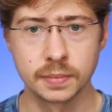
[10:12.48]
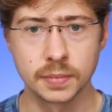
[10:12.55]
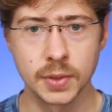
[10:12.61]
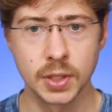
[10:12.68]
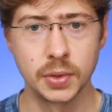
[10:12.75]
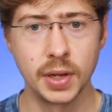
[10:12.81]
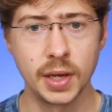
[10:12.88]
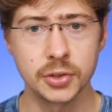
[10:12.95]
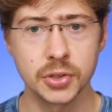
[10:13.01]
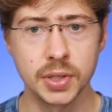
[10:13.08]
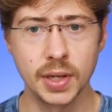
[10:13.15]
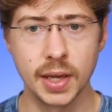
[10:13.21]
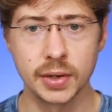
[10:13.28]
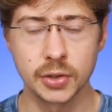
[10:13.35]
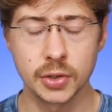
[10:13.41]
Connection
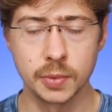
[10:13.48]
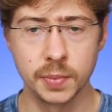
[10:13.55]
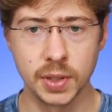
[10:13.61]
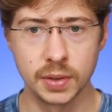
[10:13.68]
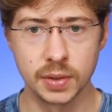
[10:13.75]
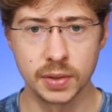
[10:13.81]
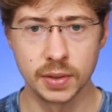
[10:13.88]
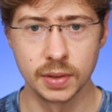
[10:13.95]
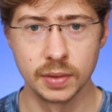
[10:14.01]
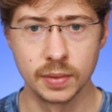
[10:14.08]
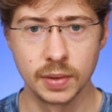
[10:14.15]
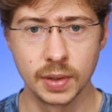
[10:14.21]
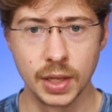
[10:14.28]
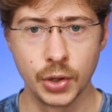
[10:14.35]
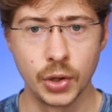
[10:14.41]
and community.
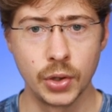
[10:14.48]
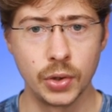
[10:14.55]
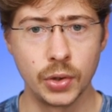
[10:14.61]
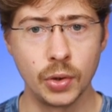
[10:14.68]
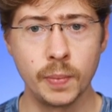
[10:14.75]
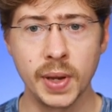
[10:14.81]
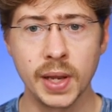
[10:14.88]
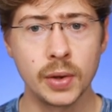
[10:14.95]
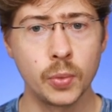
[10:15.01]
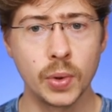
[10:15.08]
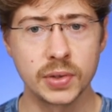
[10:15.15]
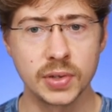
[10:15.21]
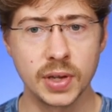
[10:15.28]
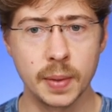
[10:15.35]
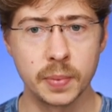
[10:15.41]
No matter
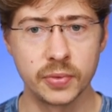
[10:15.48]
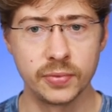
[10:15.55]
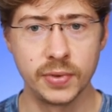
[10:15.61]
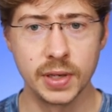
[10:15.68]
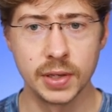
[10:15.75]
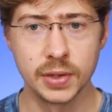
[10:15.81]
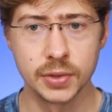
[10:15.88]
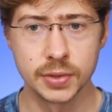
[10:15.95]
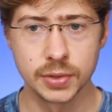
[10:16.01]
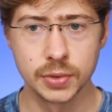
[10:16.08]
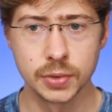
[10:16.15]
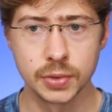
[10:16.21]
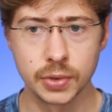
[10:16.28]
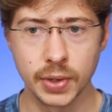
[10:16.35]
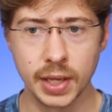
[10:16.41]
what type of videos you
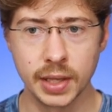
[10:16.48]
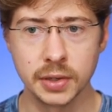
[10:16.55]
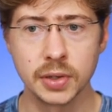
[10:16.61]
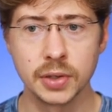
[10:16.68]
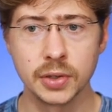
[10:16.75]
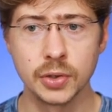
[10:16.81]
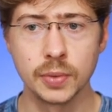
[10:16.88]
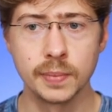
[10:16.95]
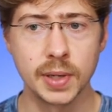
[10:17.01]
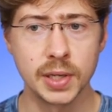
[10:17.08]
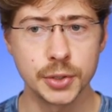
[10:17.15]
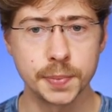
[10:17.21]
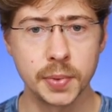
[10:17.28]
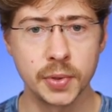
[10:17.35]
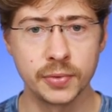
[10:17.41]
create, you
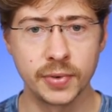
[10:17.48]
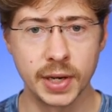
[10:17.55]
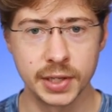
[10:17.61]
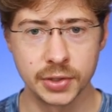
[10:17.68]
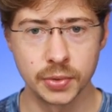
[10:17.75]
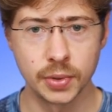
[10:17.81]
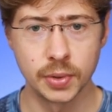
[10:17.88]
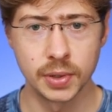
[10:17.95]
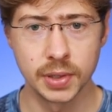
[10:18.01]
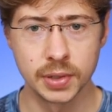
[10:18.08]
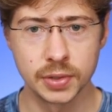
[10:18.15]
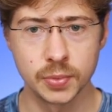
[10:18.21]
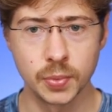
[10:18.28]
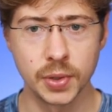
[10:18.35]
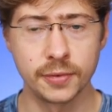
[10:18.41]
must provide your
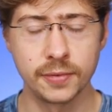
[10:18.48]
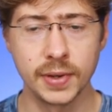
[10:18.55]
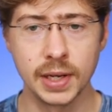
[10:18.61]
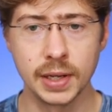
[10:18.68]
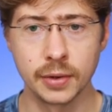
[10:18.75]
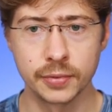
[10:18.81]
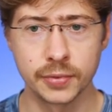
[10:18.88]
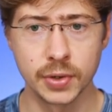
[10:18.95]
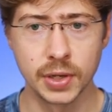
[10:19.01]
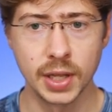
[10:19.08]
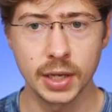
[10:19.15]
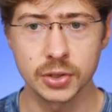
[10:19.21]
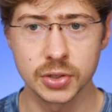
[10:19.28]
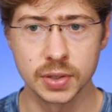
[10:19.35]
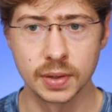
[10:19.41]
audience with a feeling of
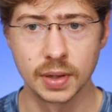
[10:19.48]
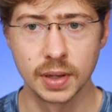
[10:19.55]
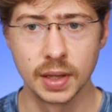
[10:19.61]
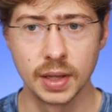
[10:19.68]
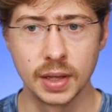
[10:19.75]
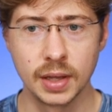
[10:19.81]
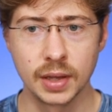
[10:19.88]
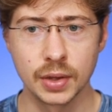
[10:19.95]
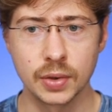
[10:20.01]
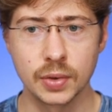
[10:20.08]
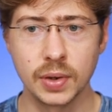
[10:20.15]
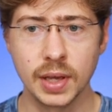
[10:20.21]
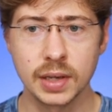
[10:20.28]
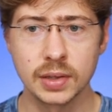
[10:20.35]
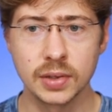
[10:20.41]
connection.
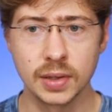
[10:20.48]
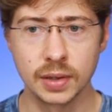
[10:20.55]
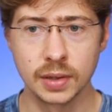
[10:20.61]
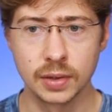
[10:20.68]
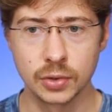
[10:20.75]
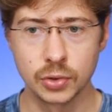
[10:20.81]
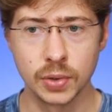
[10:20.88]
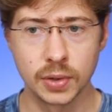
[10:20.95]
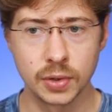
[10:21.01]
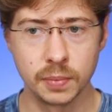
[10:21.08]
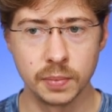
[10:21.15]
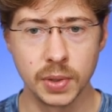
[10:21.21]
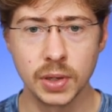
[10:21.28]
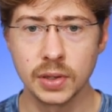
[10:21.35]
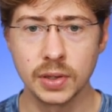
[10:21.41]
Connecting to a
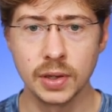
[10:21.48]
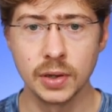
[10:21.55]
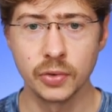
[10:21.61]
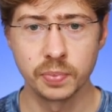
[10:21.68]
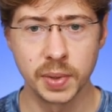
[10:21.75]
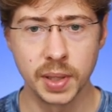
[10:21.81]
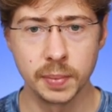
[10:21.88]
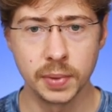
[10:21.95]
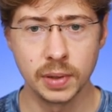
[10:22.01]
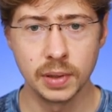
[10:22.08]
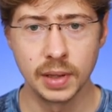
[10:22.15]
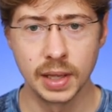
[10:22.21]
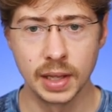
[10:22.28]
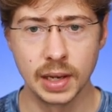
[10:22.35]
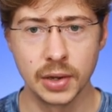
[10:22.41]
community of people
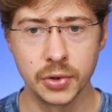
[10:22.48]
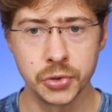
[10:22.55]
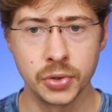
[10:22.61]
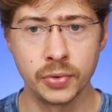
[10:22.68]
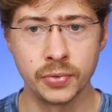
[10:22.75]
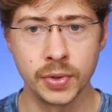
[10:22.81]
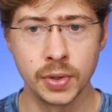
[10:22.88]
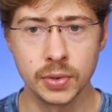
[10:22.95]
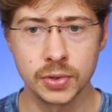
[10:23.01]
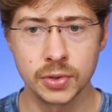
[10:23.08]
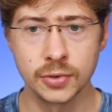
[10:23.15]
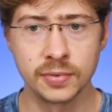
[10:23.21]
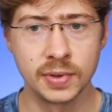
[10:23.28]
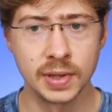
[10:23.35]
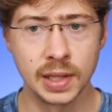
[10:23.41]
allows your viewers to
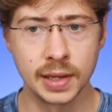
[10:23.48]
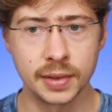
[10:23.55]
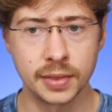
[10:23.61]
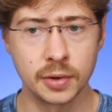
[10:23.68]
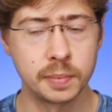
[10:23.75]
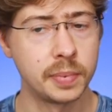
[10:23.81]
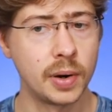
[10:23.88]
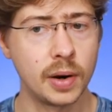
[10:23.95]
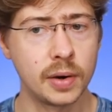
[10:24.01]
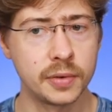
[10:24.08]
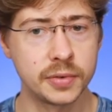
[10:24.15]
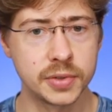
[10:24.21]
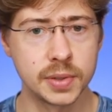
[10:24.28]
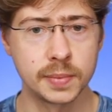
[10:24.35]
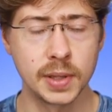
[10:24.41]
feel like they're part of
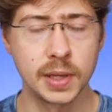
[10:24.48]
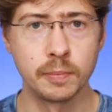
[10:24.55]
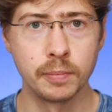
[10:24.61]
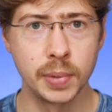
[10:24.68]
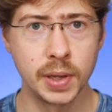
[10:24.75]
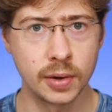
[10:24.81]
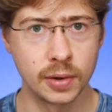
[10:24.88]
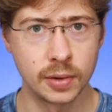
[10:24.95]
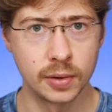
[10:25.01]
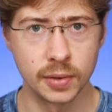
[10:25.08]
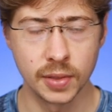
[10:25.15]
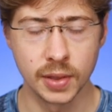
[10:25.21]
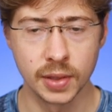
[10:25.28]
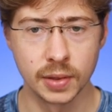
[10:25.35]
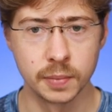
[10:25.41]
something bigger
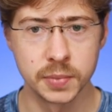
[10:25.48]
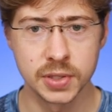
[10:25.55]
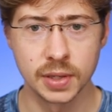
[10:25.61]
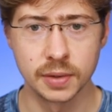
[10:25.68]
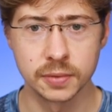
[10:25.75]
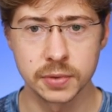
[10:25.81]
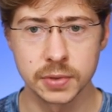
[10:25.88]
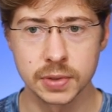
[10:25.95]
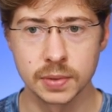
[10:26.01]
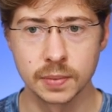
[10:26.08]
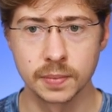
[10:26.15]
than themselves.